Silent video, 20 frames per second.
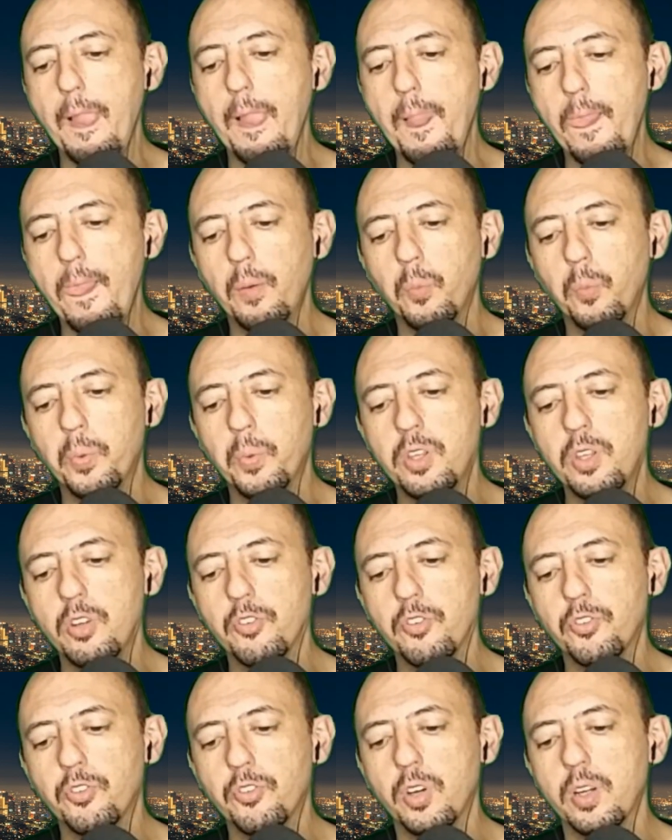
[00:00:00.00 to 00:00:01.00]
When
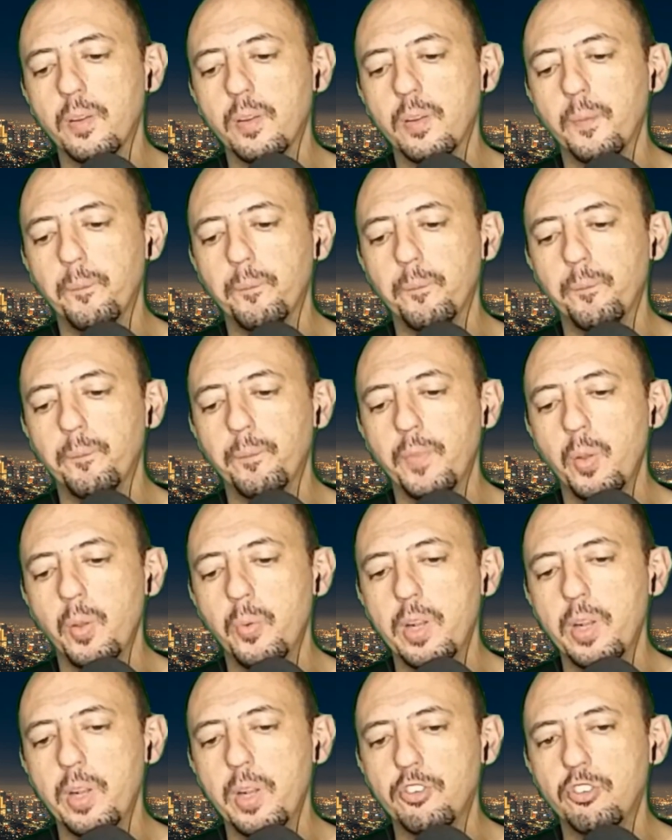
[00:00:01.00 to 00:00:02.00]
you've got a
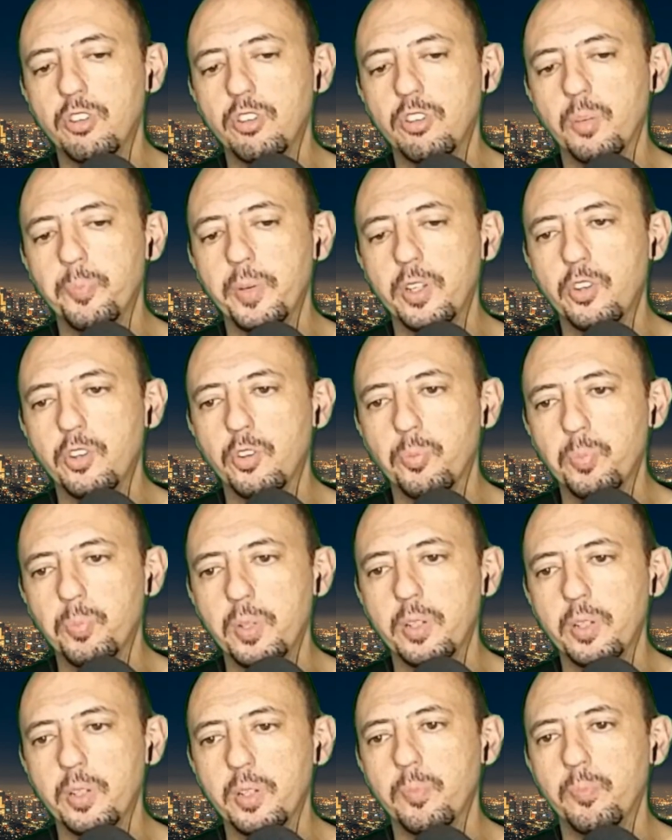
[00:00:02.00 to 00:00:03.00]
relationship that's
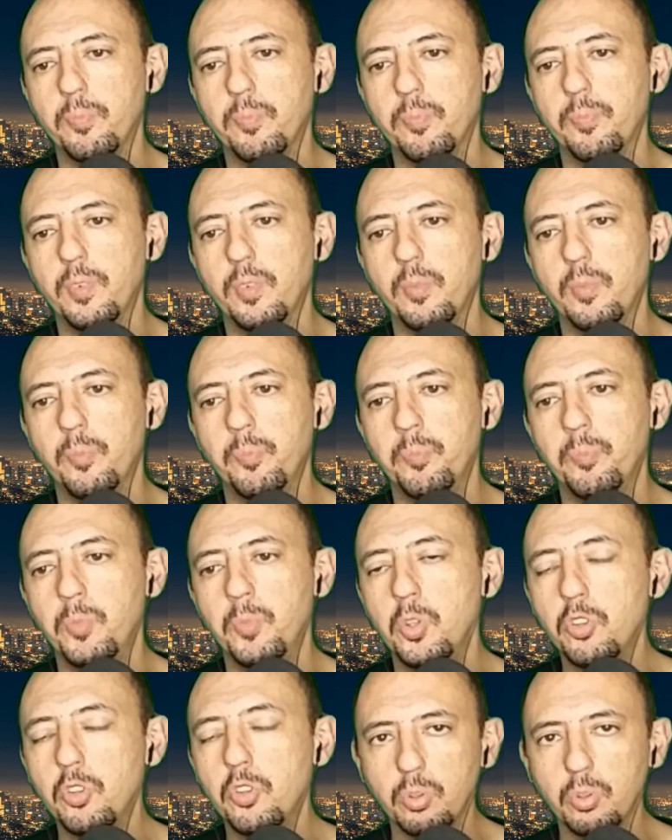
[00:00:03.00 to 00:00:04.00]
split,
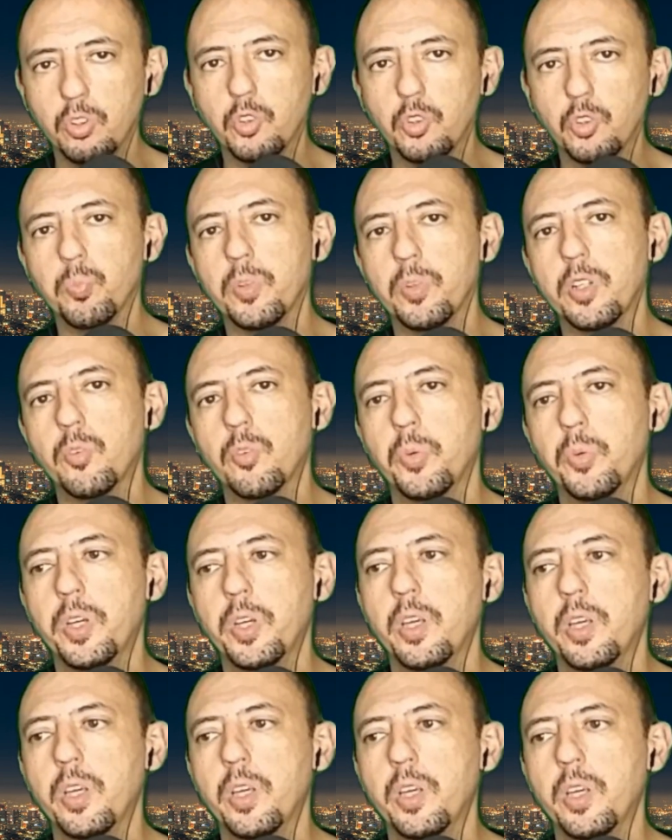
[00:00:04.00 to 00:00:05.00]
mutual split,
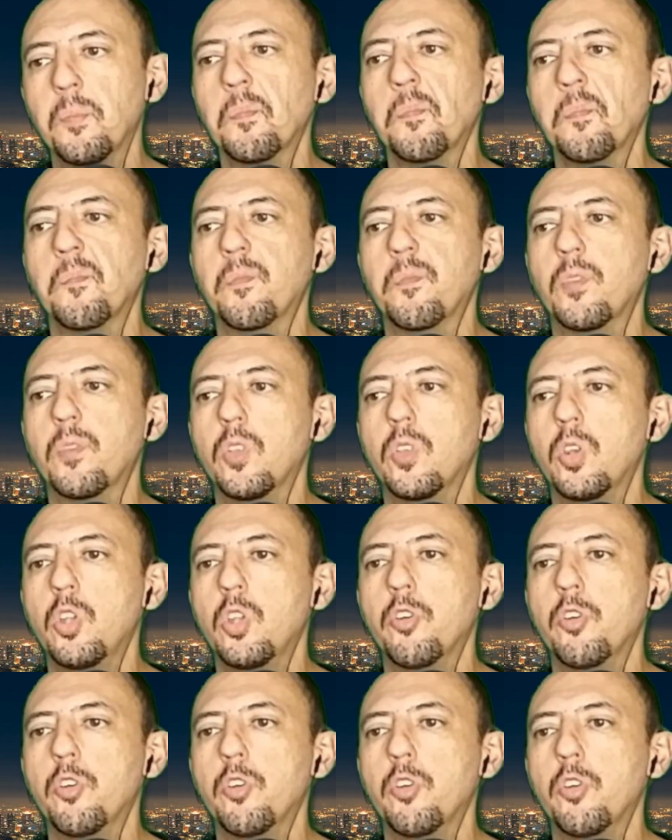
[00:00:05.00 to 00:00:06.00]
where
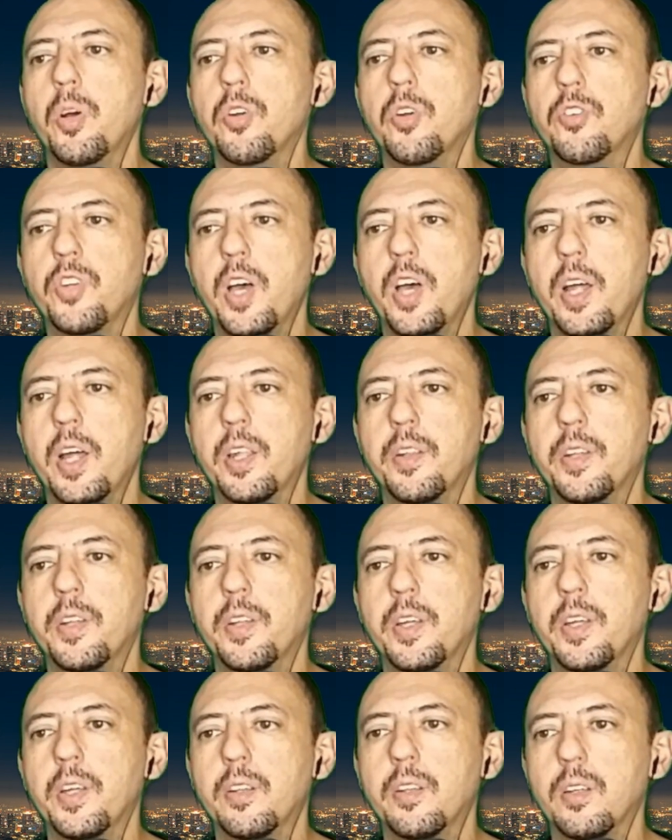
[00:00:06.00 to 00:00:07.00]
you've both decided
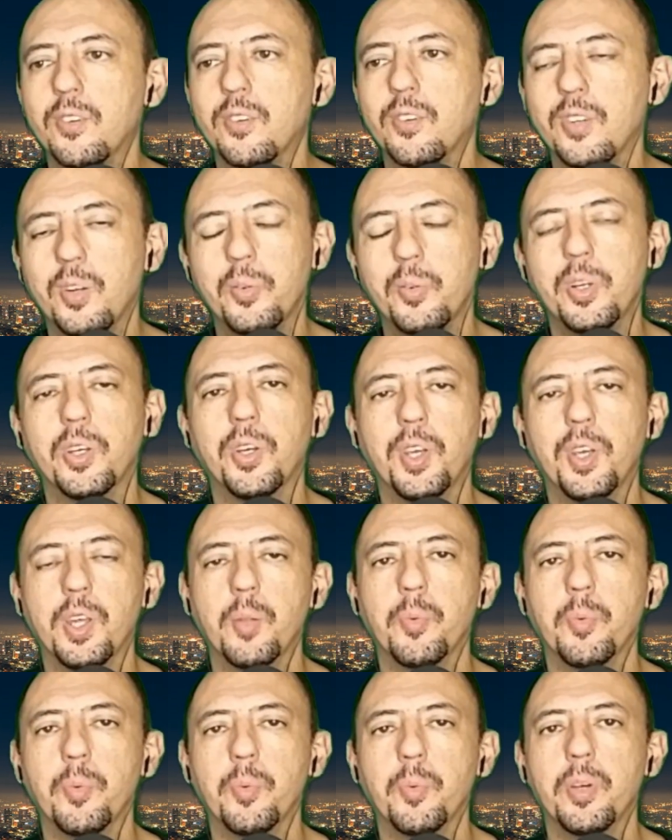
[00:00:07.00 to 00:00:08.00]
that it's not really going
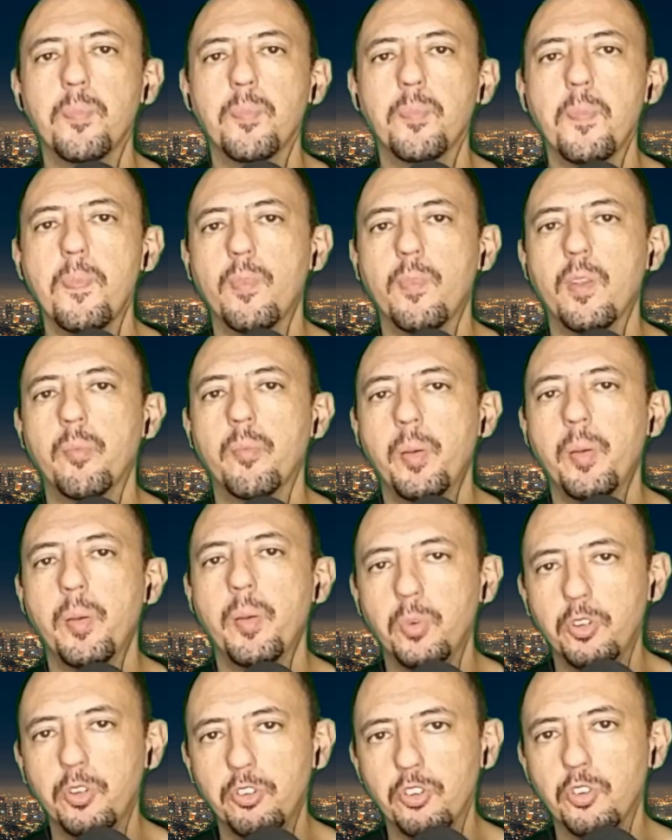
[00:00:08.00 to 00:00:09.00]
anywhere, maybe
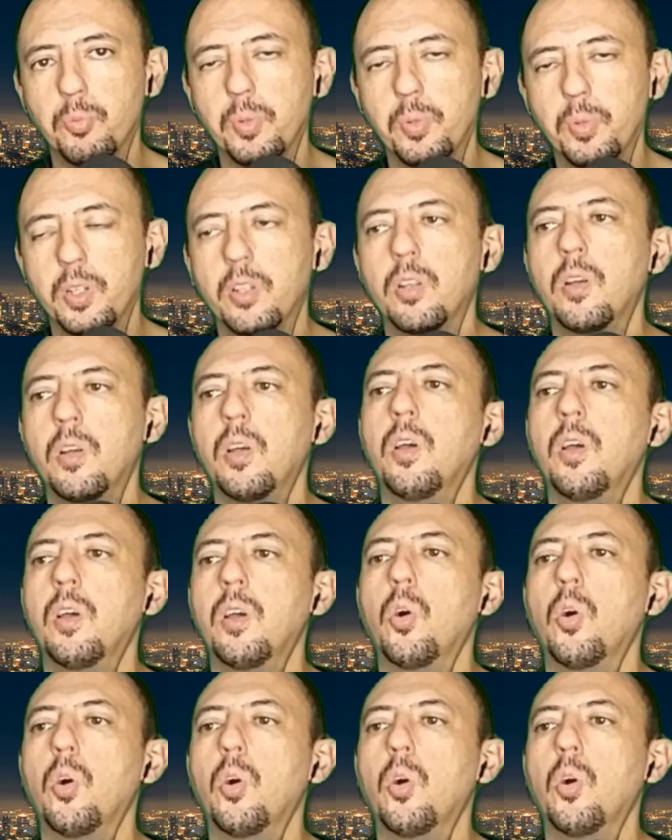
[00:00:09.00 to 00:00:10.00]
we should split.
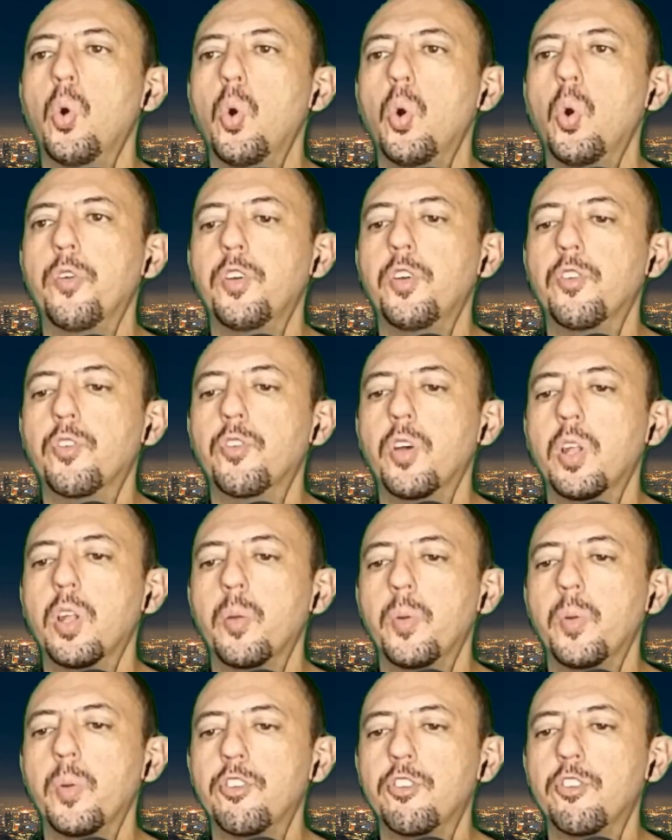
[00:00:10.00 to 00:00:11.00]
Or if you've got a
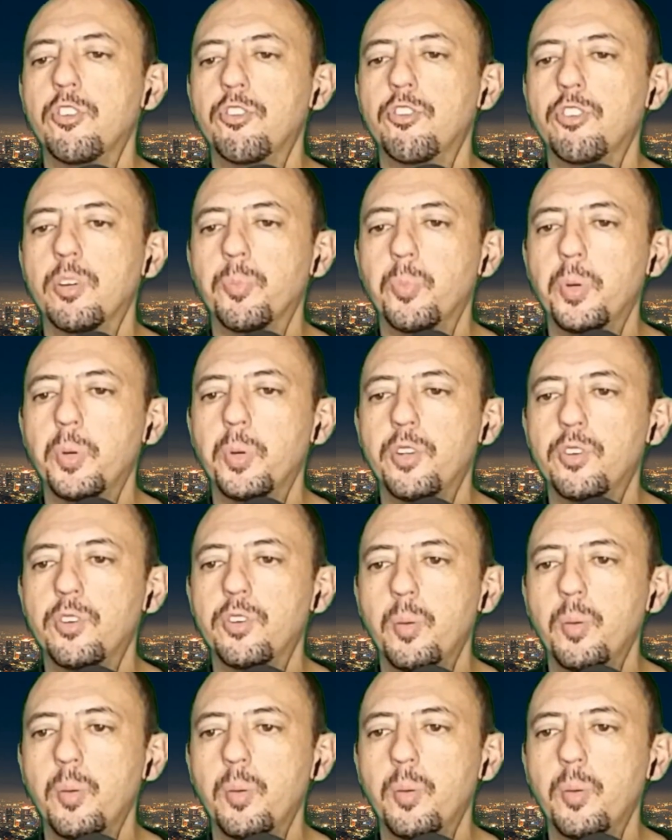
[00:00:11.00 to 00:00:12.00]
relationship where
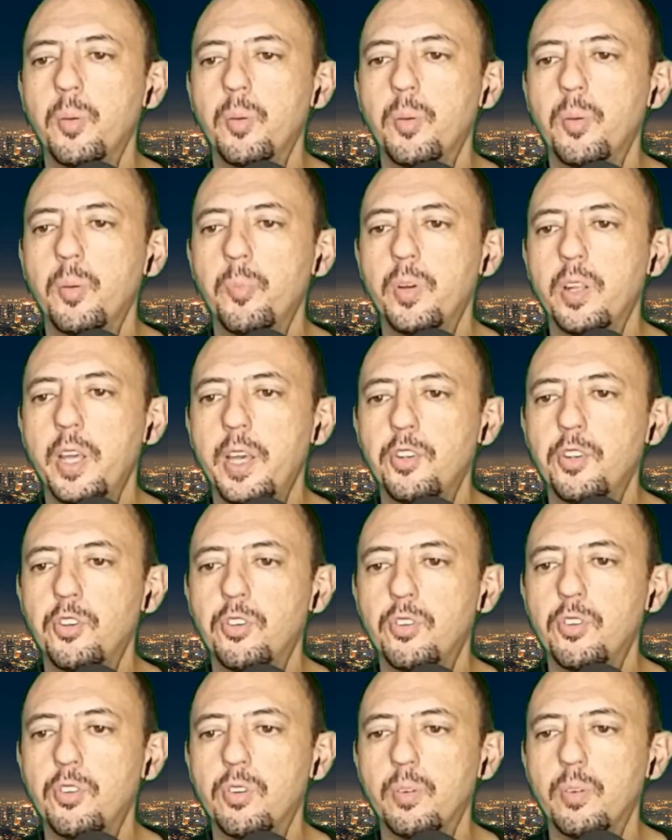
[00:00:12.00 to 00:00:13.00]
someone
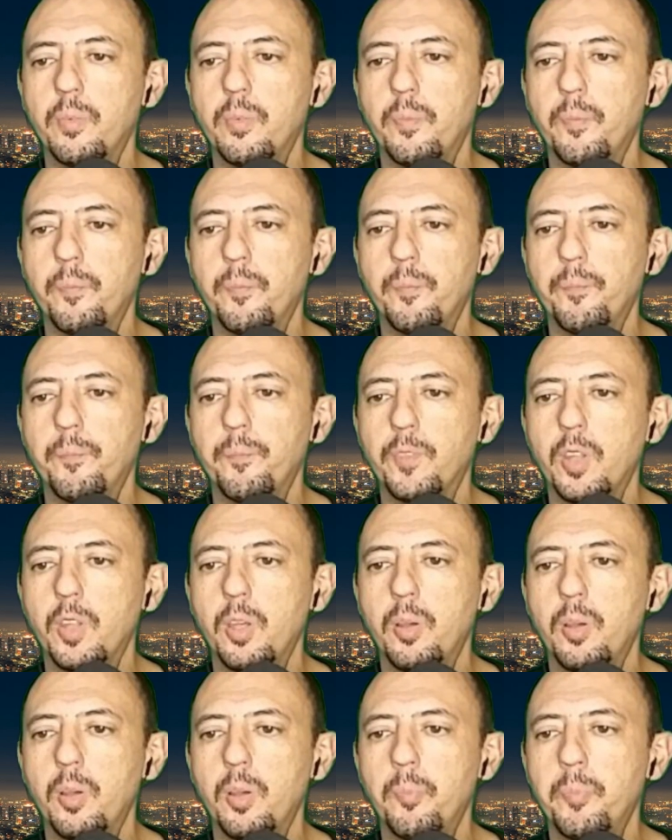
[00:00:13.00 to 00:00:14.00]
has
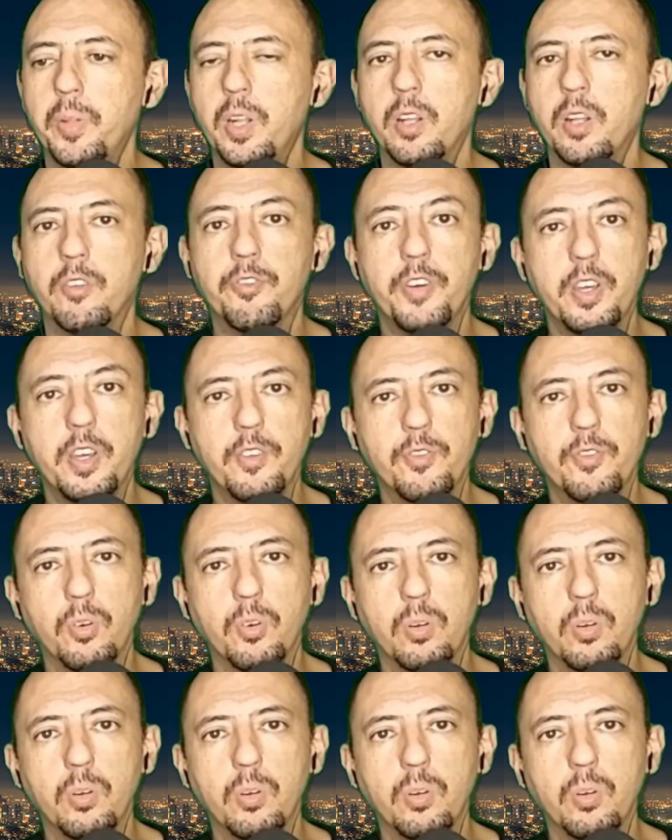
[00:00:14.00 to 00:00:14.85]
been unfaithful,